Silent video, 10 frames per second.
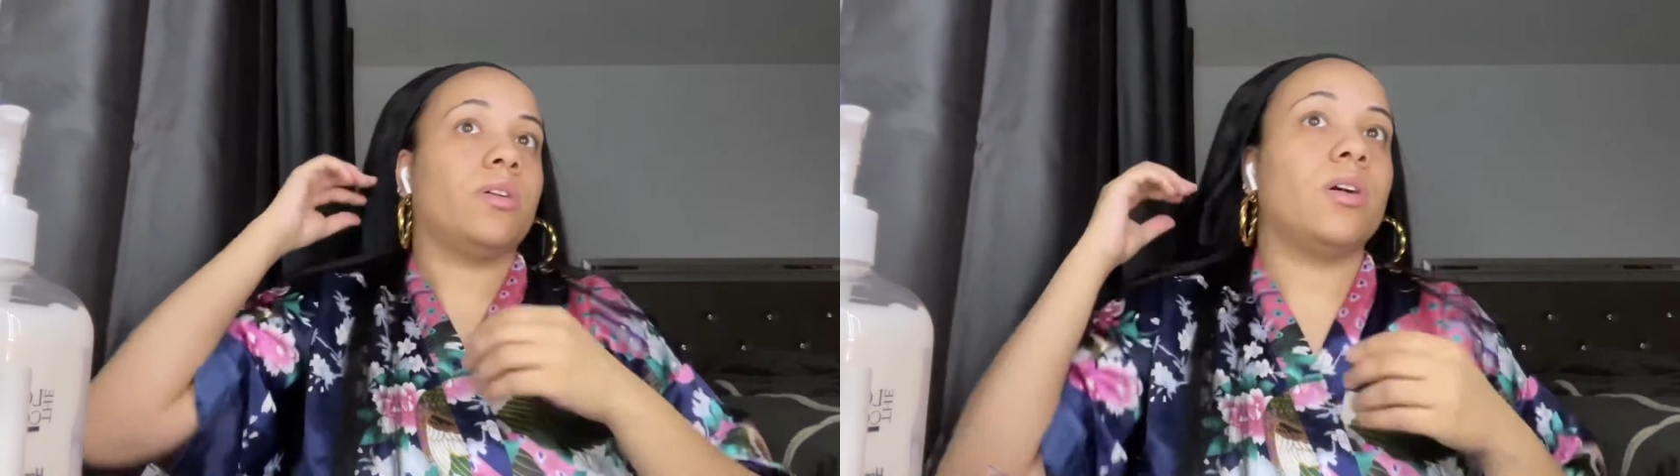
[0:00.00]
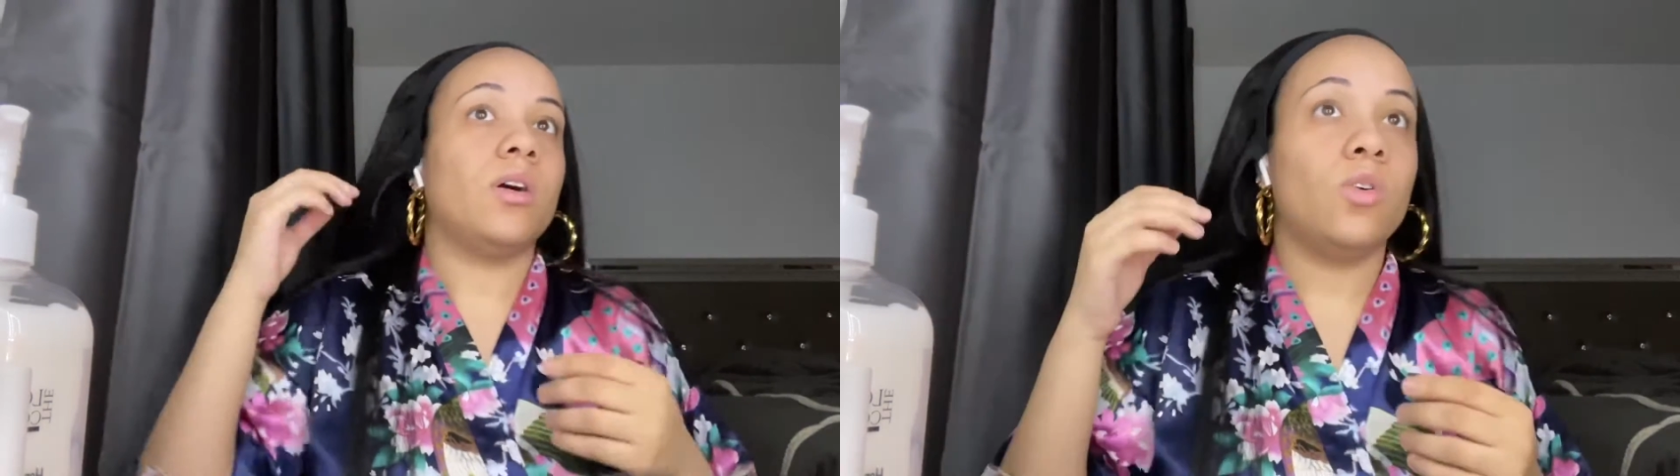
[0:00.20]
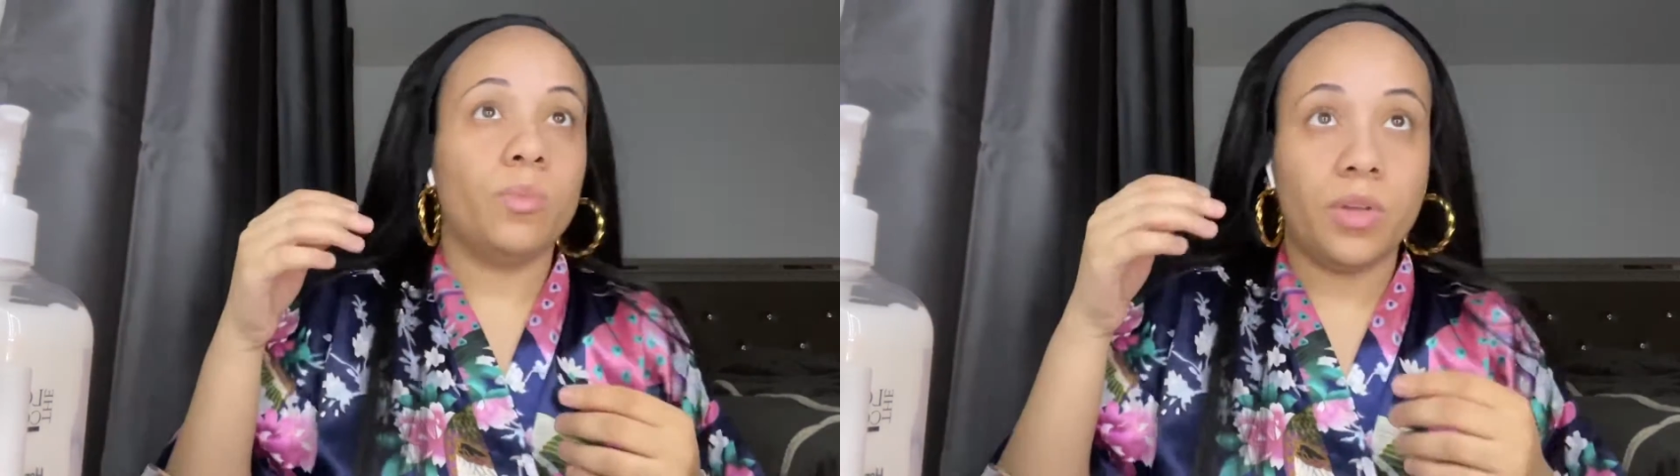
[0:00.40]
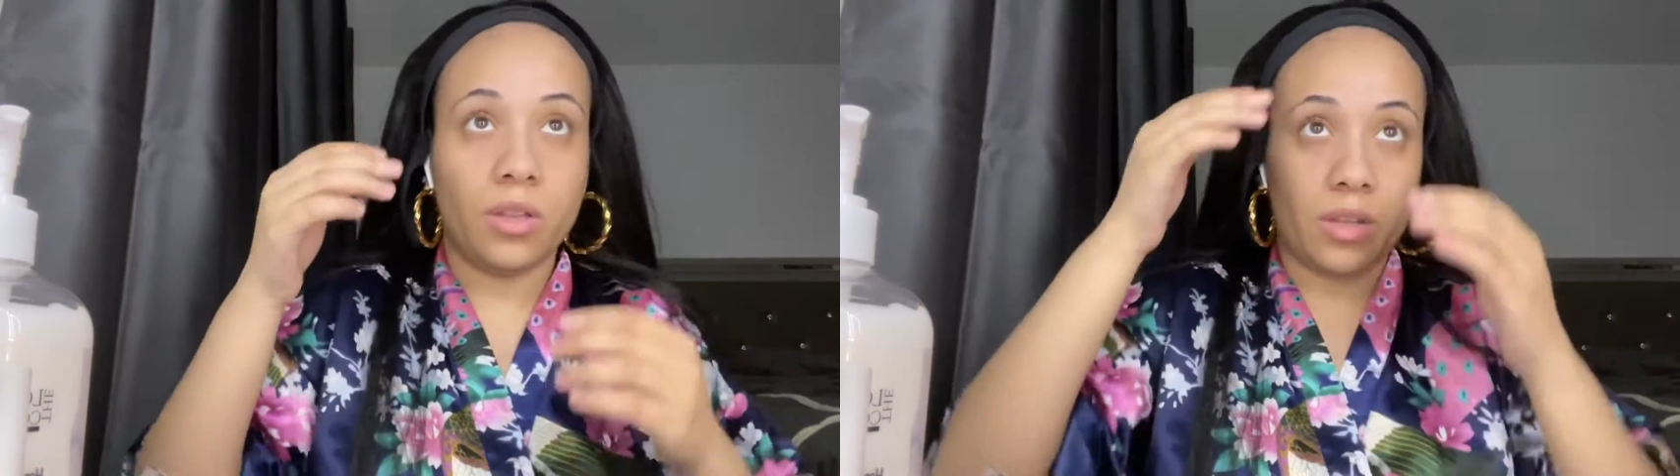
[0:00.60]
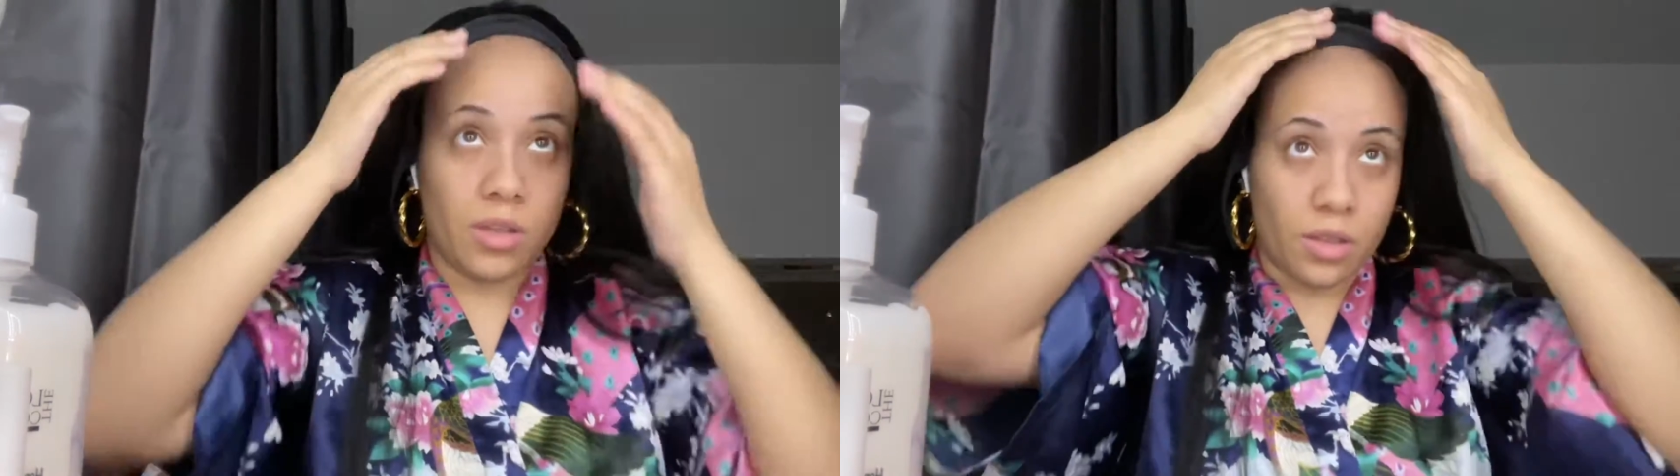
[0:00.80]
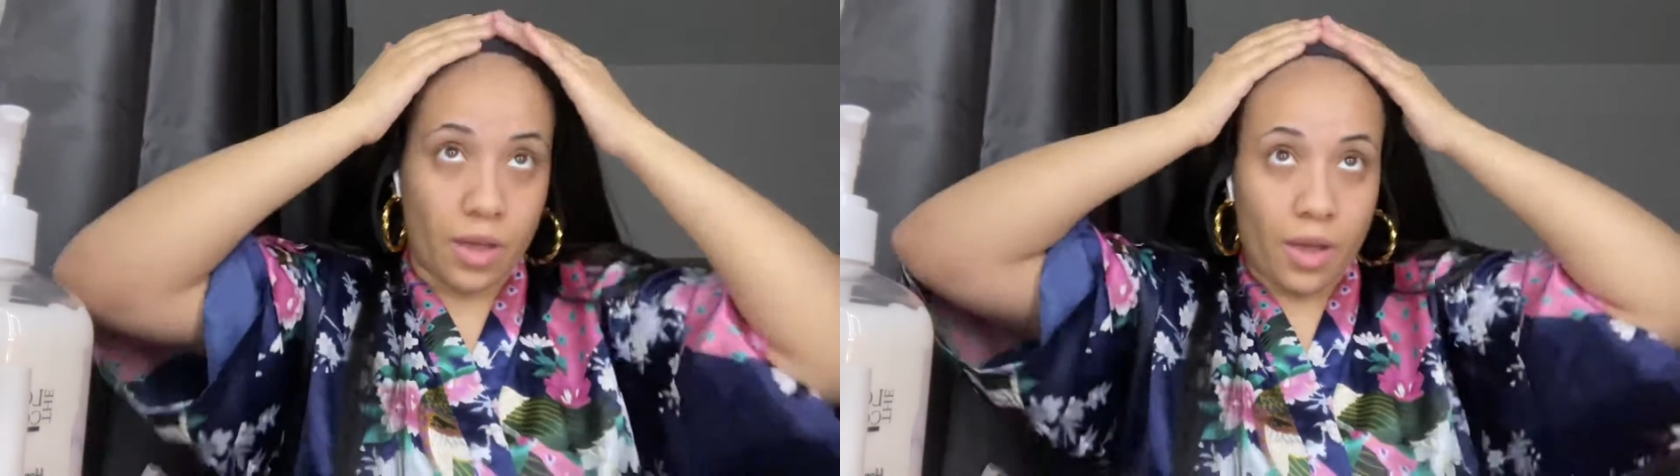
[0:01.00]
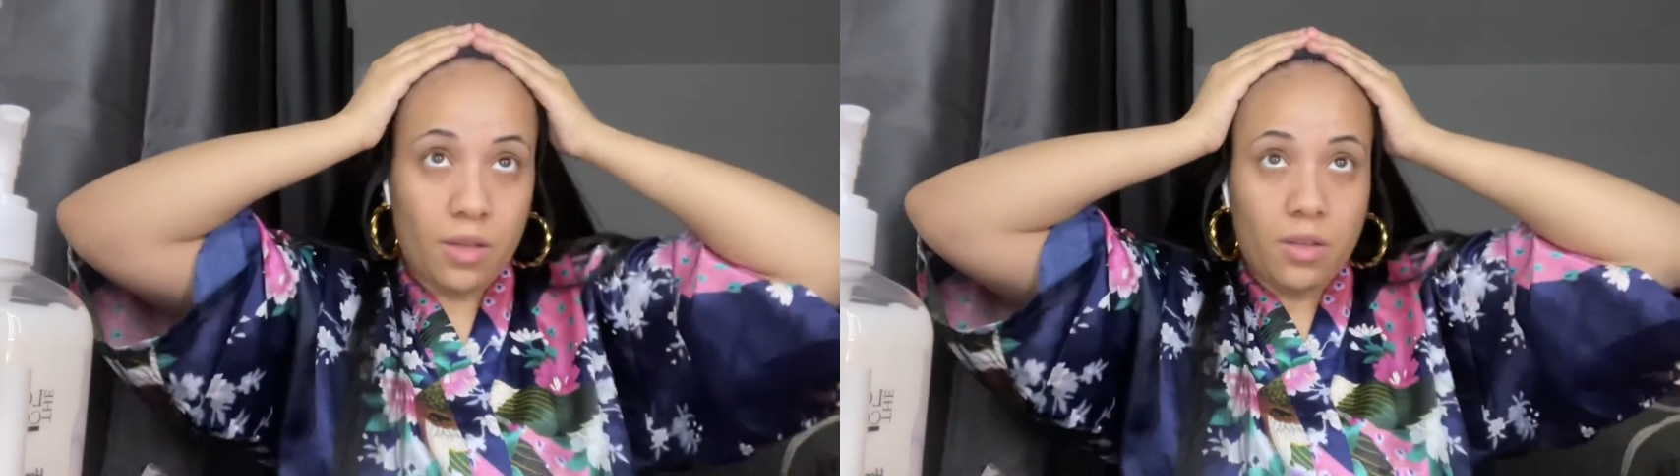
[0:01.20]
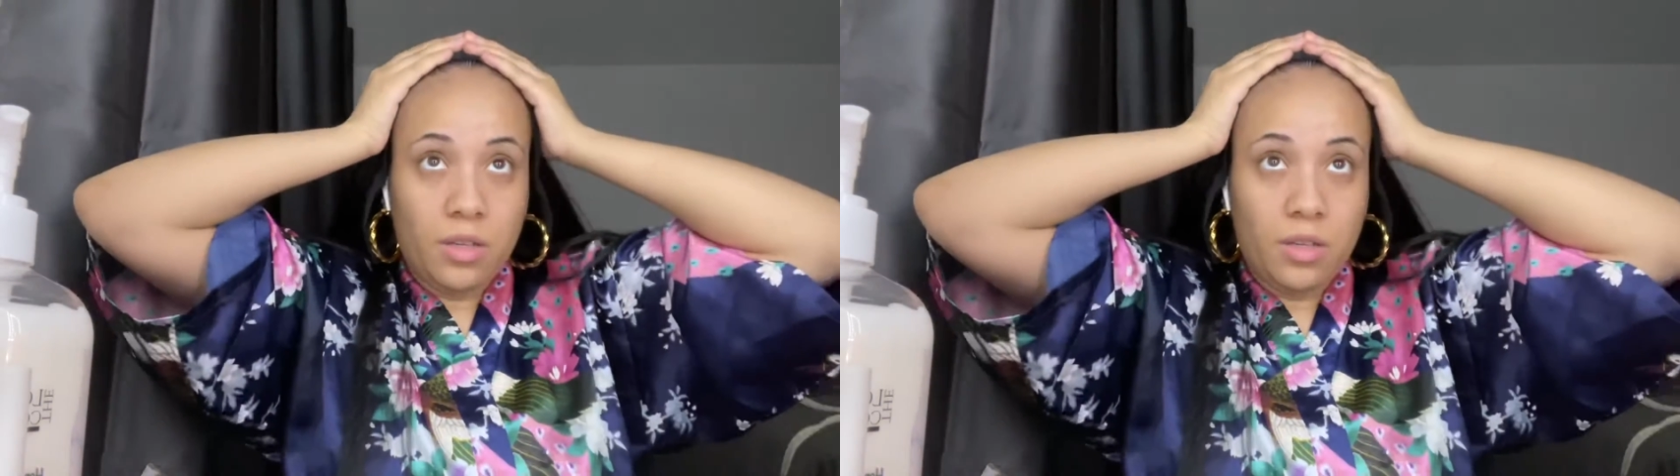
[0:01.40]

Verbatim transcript: comb in like that